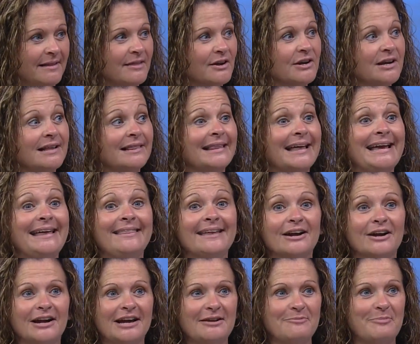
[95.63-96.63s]
They're yeah. going to lay
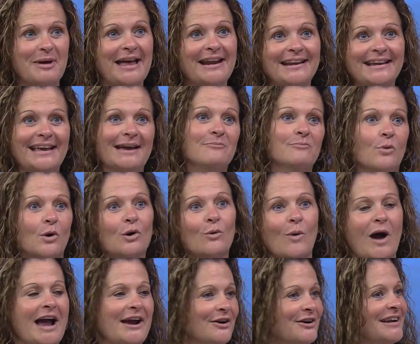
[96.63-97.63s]
there in bed and get more
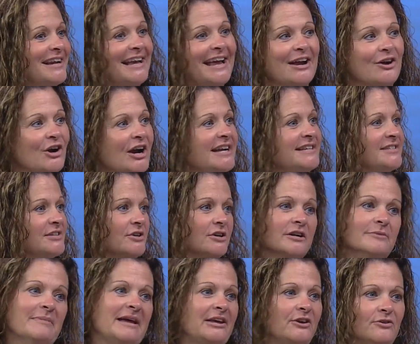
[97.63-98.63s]
wired and get crazier
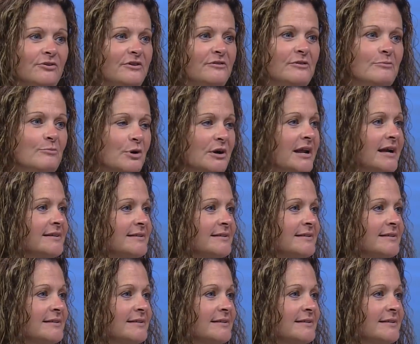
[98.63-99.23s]
and make you even more nervous.